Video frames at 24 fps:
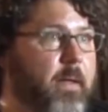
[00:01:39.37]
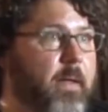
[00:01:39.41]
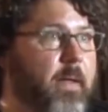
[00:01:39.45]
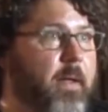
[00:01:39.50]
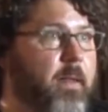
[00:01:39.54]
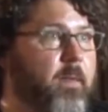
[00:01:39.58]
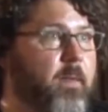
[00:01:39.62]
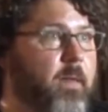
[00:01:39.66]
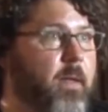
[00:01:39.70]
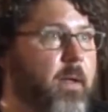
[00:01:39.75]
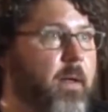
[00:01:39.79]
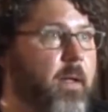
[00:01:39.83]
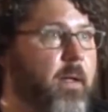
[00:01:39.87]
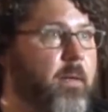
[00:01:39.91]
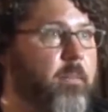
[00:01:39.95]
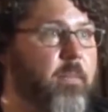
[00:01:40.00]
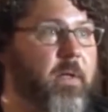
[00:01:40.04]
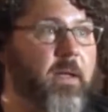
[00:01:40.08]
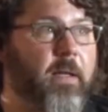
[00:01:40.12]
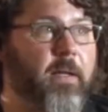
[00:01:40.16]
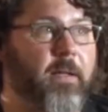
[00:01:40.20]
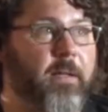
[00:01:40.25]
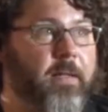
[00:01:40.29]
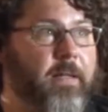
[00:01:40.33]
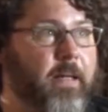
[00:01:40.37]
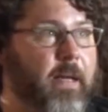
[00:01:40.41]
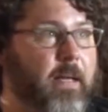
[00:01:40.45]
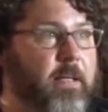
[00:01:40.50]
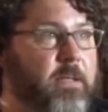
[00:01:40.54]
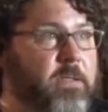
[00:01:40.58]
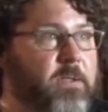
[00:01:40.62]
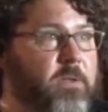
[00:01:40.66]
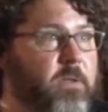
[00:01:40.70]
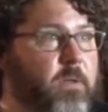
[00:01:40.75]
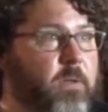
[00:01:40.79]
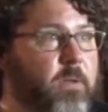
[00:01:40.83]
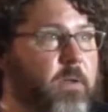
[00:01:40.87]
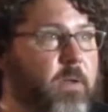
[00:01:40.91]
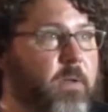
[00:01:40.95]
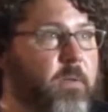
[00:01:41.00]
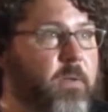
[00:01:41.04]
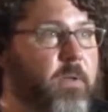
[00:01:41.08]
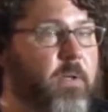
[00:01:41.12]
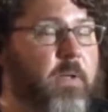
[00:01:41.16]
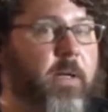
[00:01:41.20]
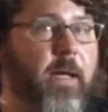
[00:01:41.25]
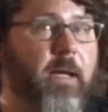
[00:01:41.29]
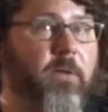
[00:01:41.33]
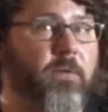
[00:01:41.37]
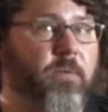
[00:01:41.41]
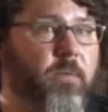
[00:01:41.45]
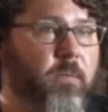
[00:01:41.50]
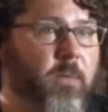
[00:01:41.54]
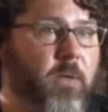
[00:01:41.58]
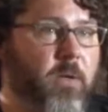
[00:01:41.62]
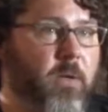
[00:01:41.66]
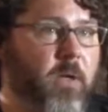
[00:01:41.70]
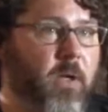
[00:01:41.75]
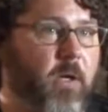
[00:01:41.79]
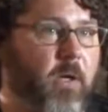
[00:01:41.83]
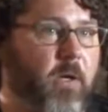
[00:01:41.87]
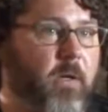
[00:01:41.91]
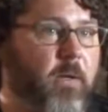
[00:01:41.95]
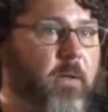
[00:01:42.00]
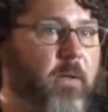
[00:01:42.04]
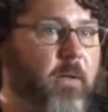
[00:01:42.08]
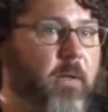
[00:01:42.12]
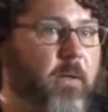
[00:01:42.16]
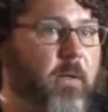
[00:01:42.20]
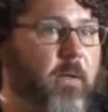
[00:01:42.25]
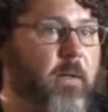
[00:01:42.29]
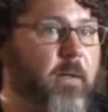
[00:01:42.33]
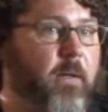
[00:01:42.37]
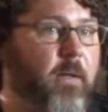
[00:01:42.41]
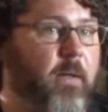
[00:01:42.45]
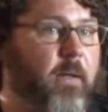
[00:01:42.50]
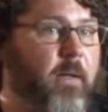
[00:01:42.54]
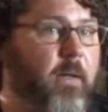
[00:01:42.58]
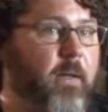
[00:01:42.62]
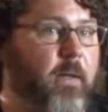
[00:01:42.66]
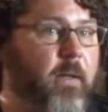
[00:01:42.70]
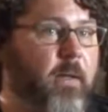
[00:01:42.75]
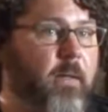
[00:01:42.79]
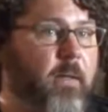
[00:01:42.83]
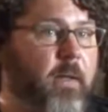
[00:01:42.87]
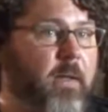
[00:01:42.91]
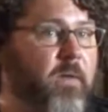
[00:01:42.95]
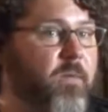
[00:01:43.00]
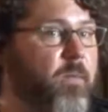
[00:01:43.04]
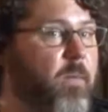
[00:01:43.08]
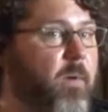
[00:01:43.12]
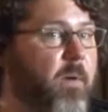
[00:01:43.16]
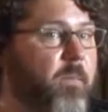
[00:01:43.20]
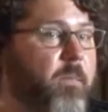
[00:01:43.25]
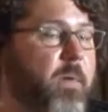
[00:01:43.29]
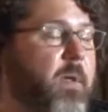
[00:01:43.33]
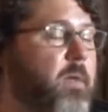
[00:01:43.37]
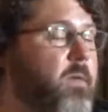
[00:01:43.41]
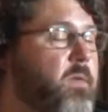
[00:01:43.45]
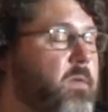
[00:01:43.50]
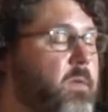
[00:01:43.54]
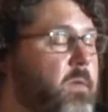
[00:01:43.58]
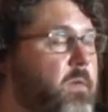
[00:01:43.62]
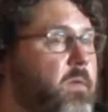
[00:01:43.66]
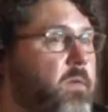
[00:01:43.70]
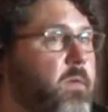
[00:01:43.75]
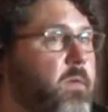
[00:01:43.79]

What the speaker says: and then I immediately got a studio in the Nashua Mill Yard, and that's where I've been since